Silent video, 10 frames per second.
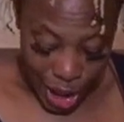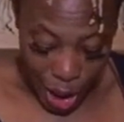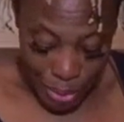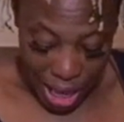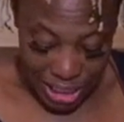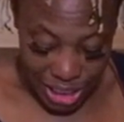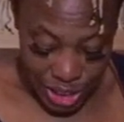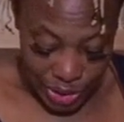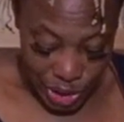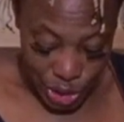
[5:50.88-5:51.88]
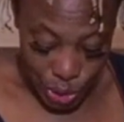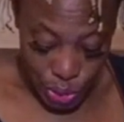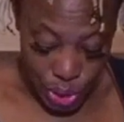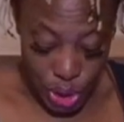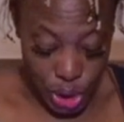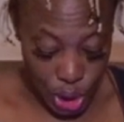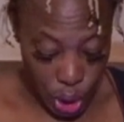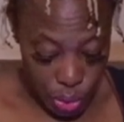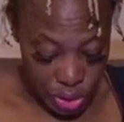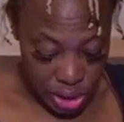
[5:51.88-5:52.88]
I'm actually going to
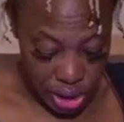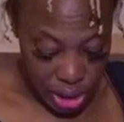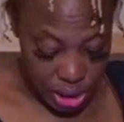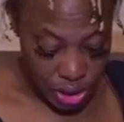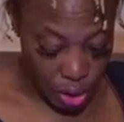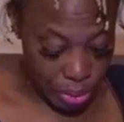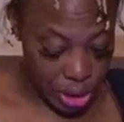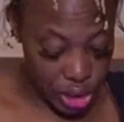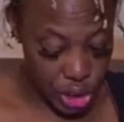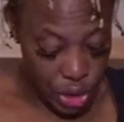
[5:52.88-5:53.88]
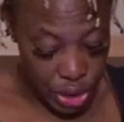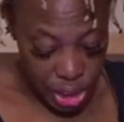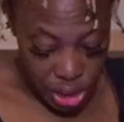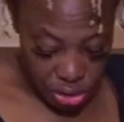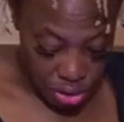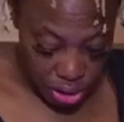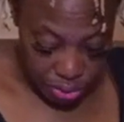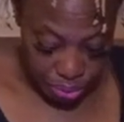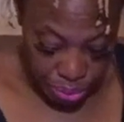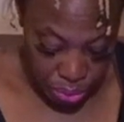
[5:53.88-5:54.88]
toast this. So I'm going to turn this on,
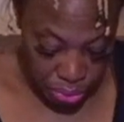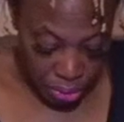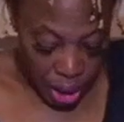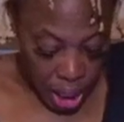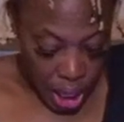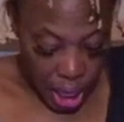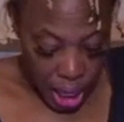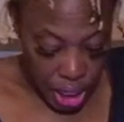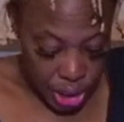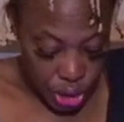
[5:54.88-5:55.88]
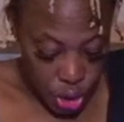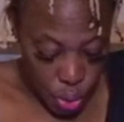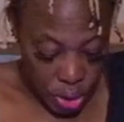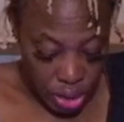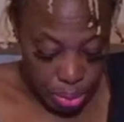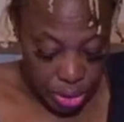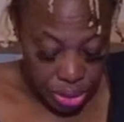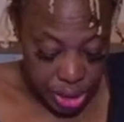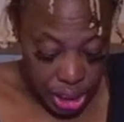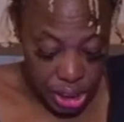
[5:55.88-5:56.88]
and you want to
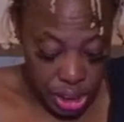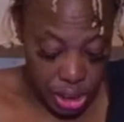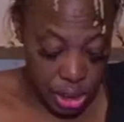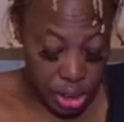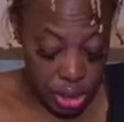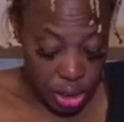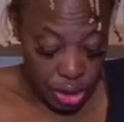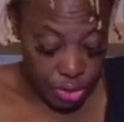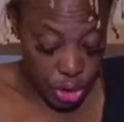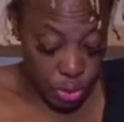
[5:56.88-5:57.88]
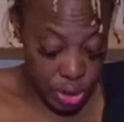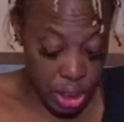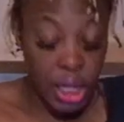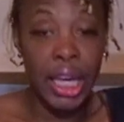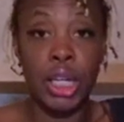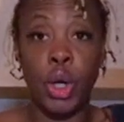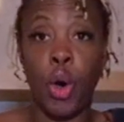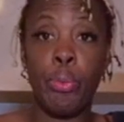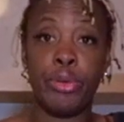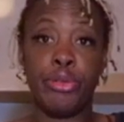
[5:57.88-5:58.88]
put this, if you're using like an
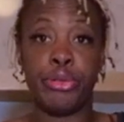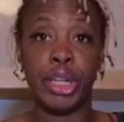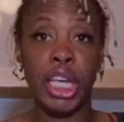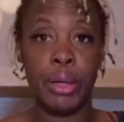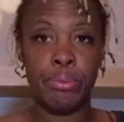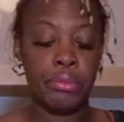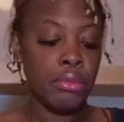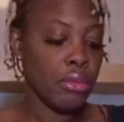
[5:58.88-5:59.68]
open flame,